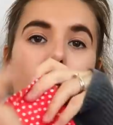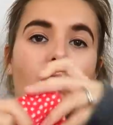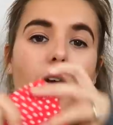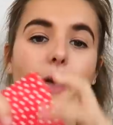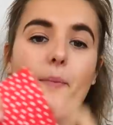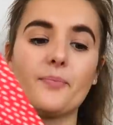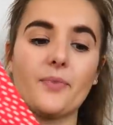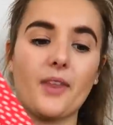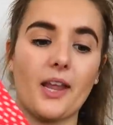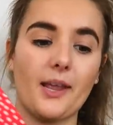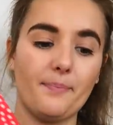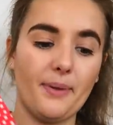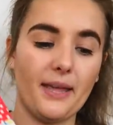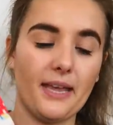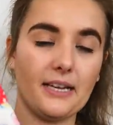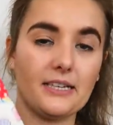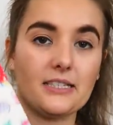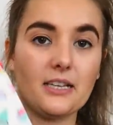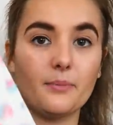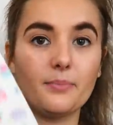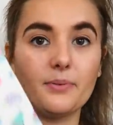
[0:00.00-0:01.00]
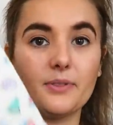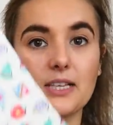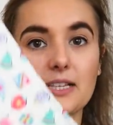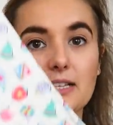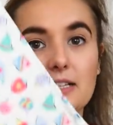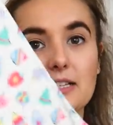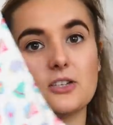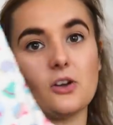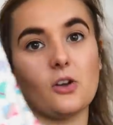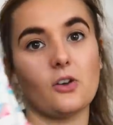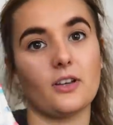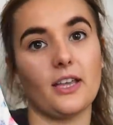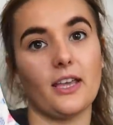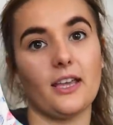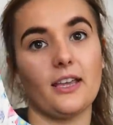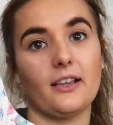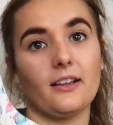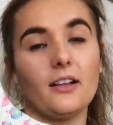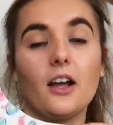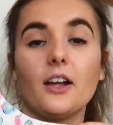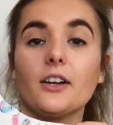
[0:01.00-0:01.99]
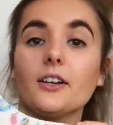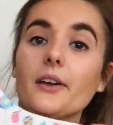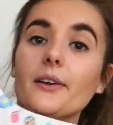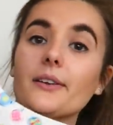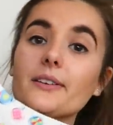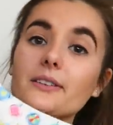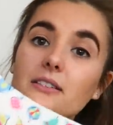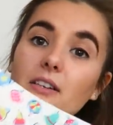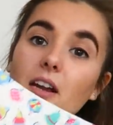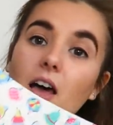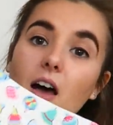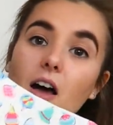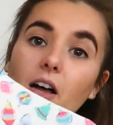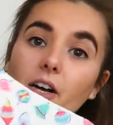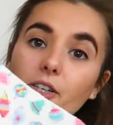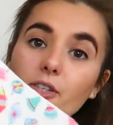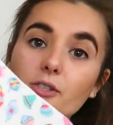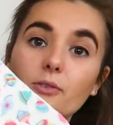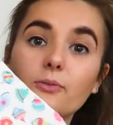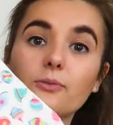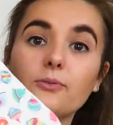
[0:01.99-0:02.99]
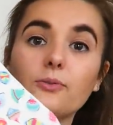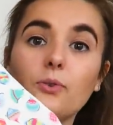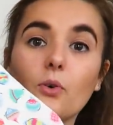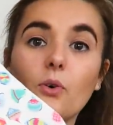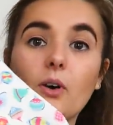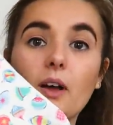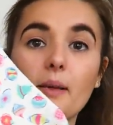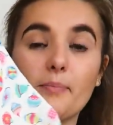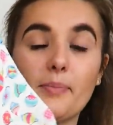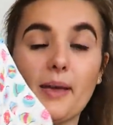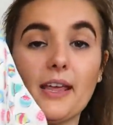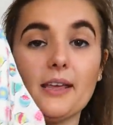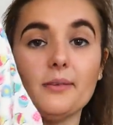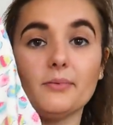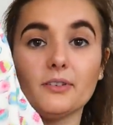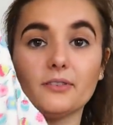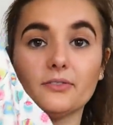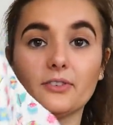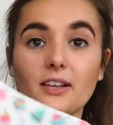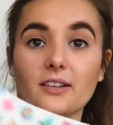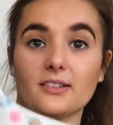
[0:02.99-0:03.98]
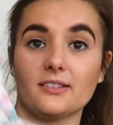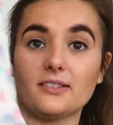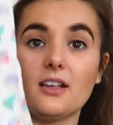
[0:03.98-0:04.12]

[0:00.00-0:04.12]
I picked up this stocking. I know it's large for a baby of her